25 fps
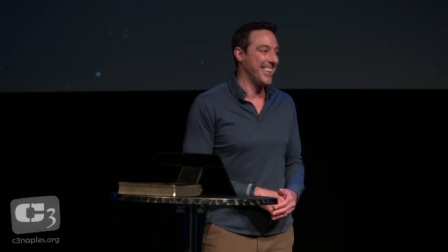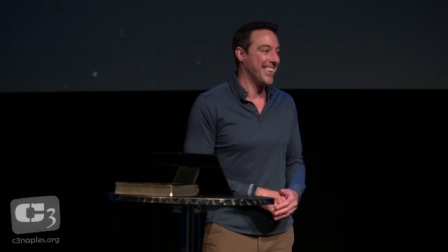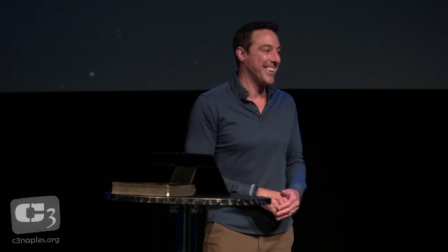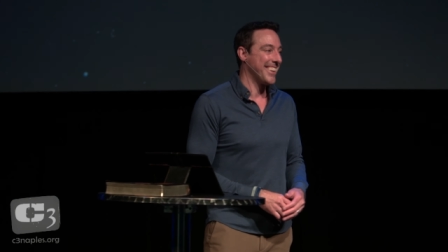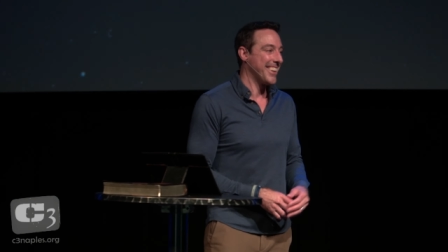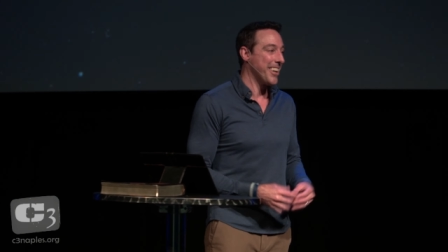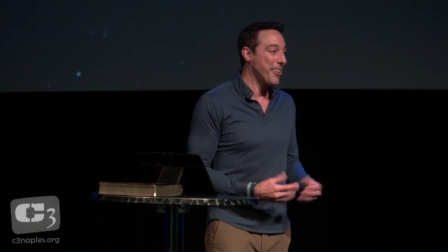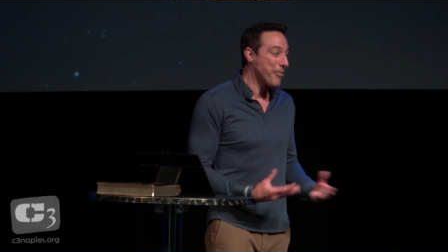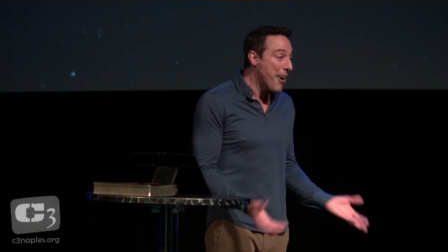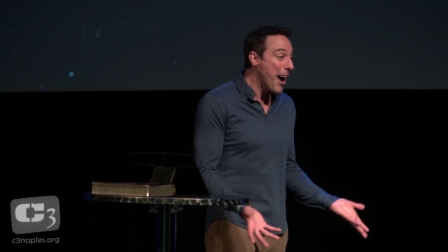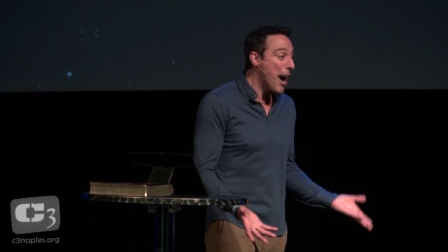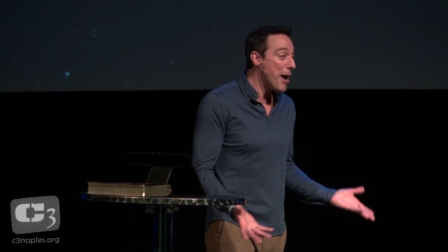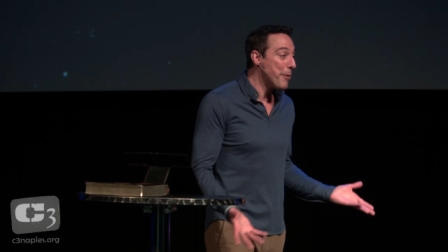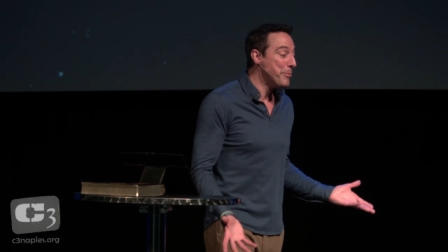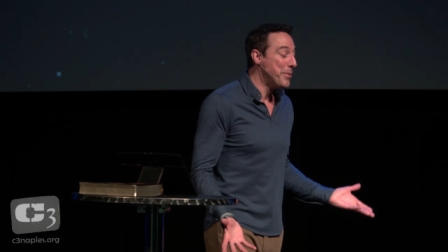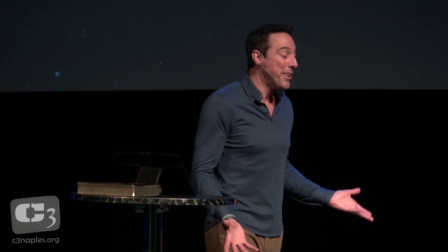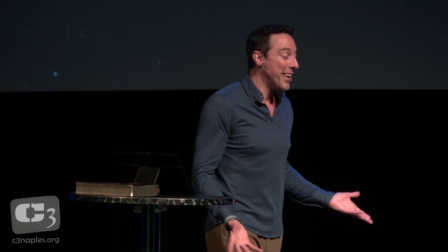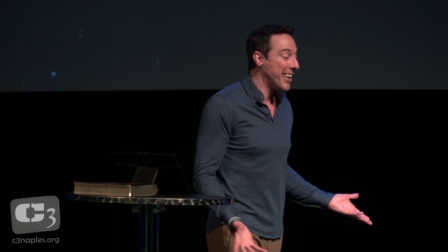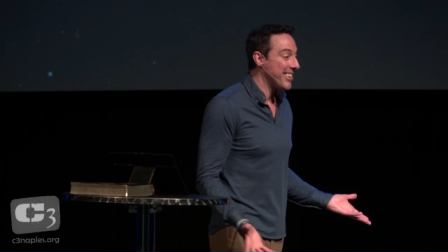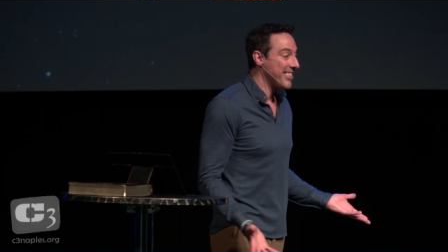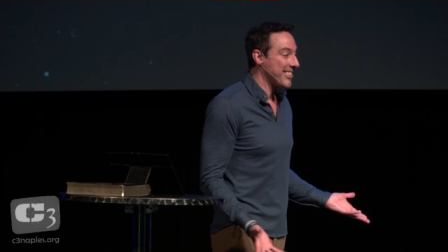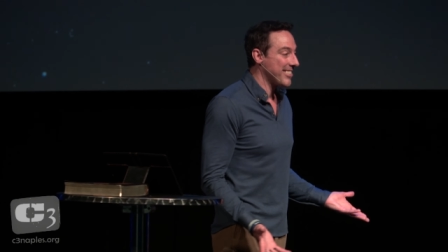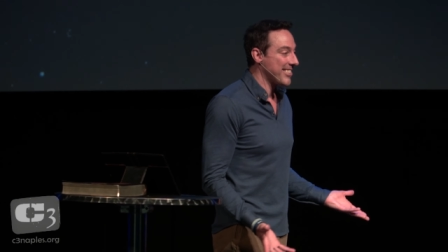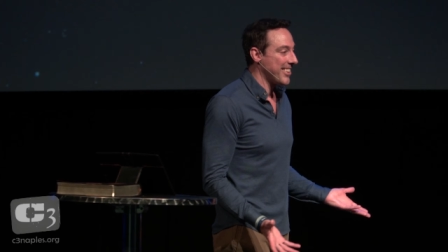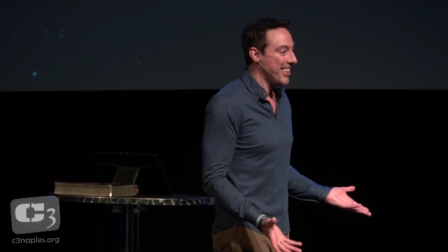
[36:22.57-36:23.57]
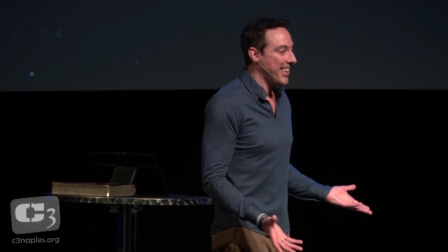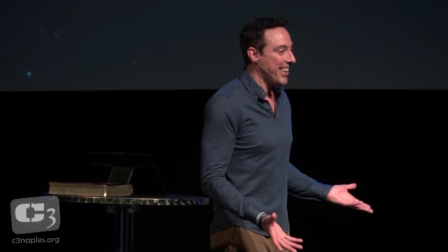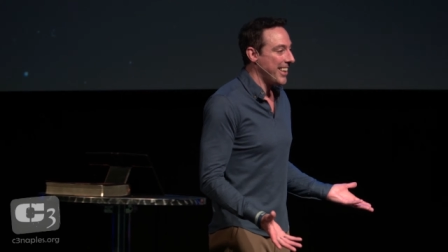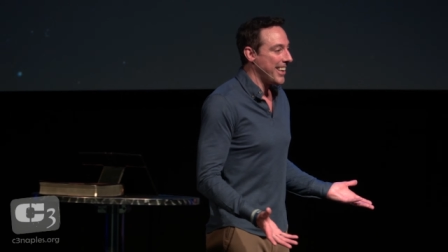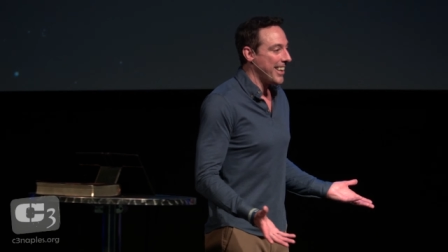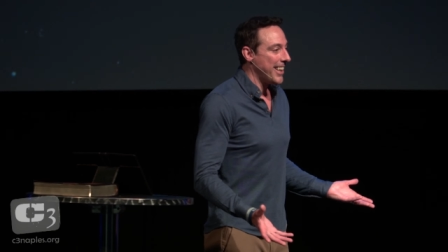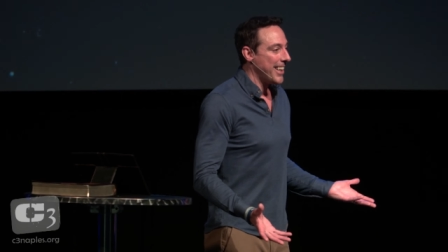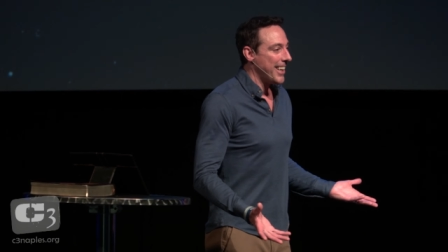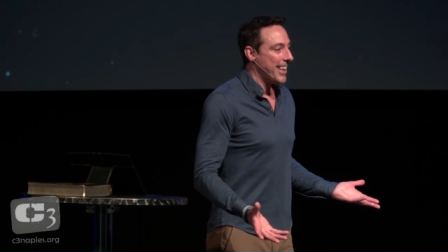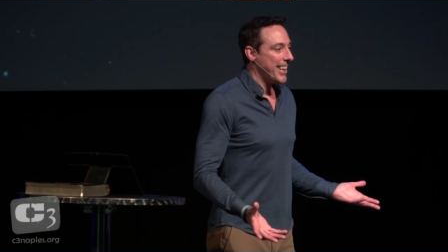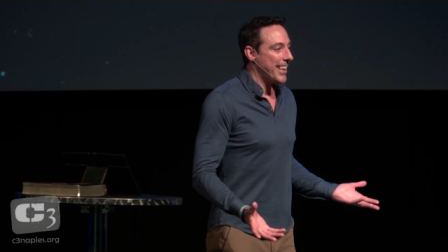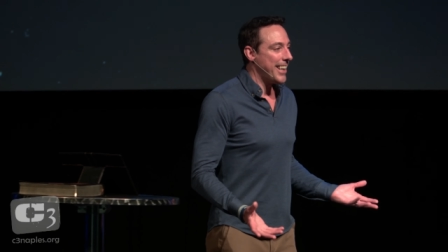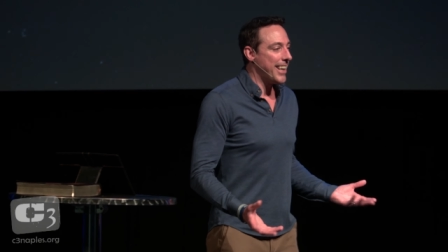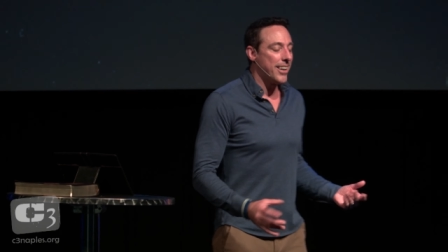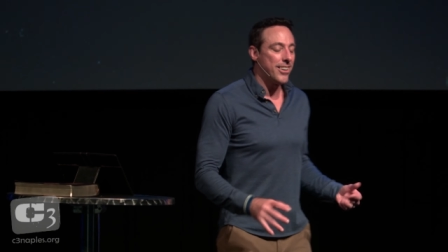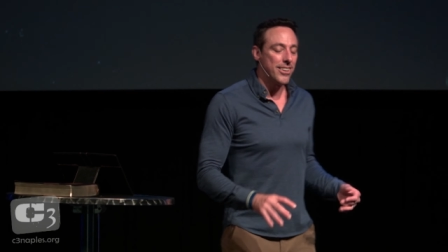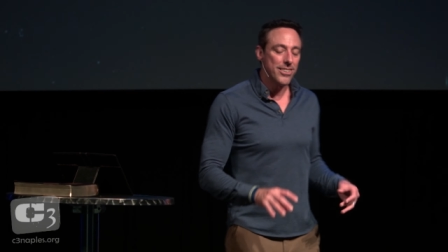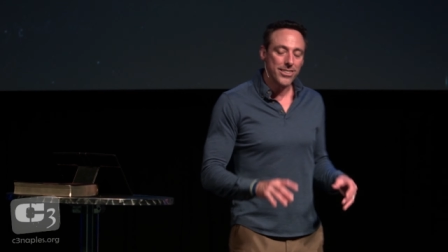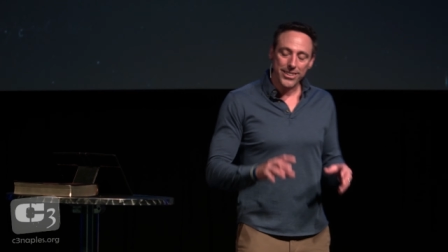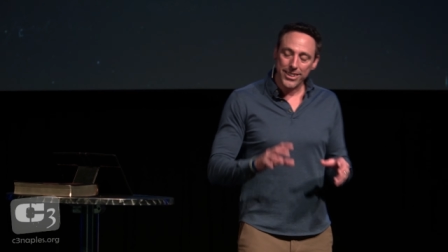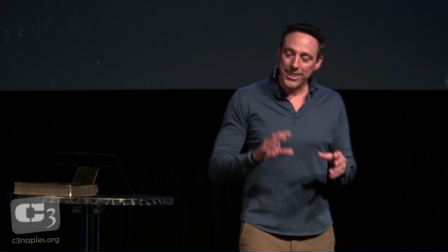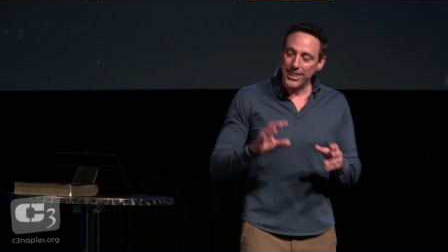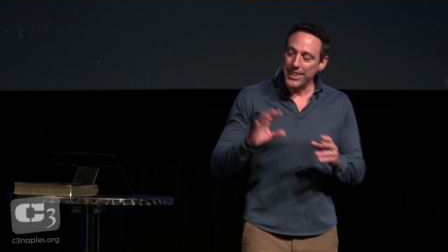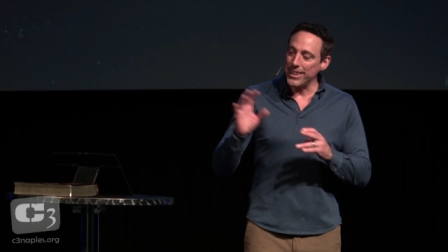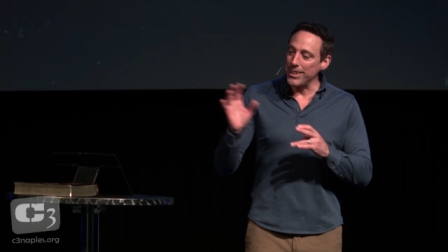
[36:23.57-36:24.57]
They robbed us. Now,
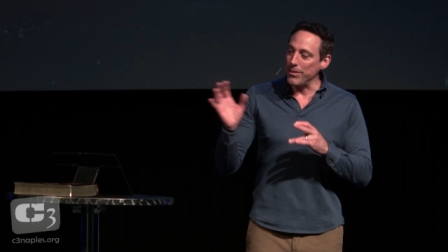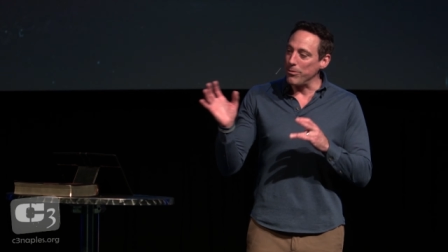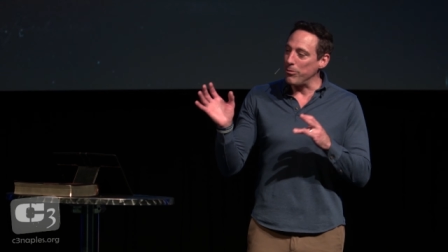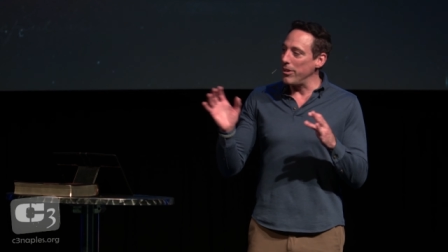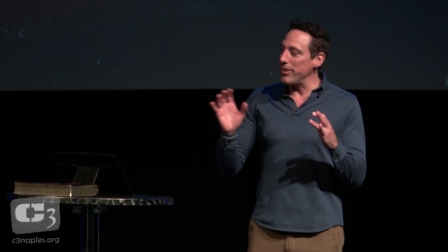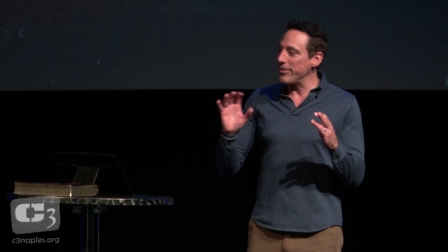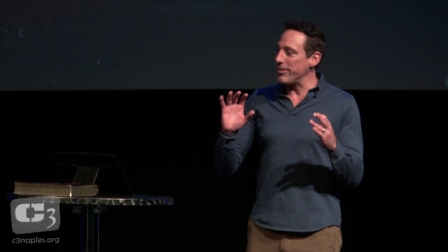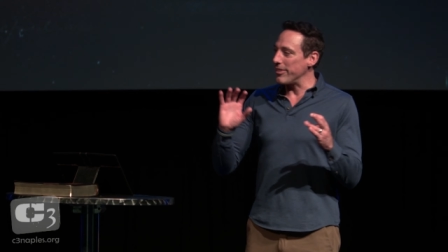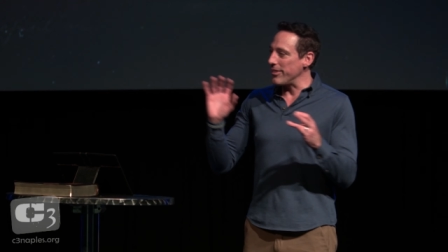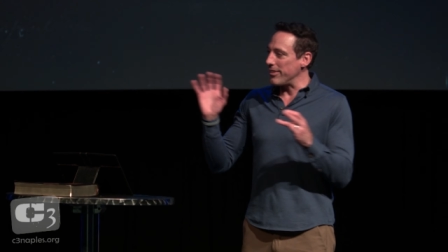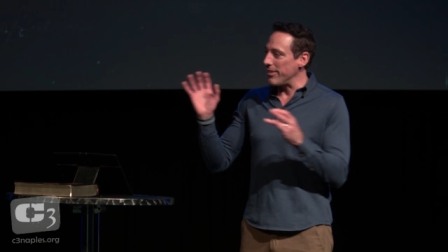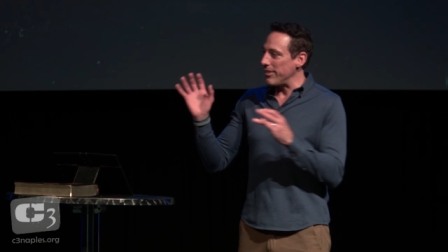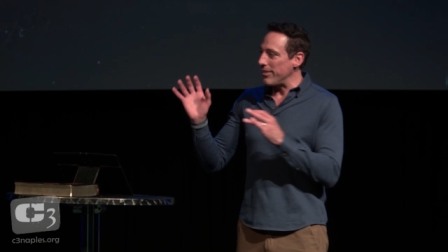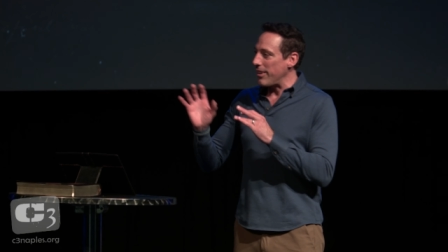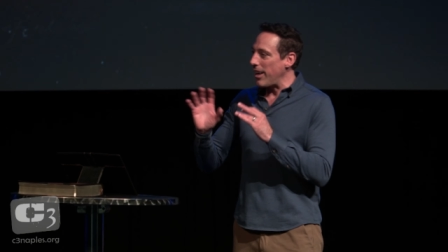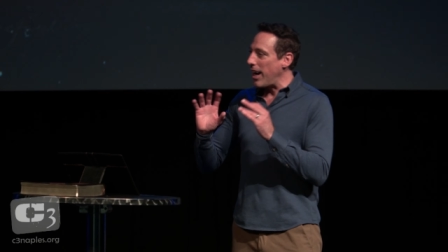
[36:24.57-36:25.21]
it wasn't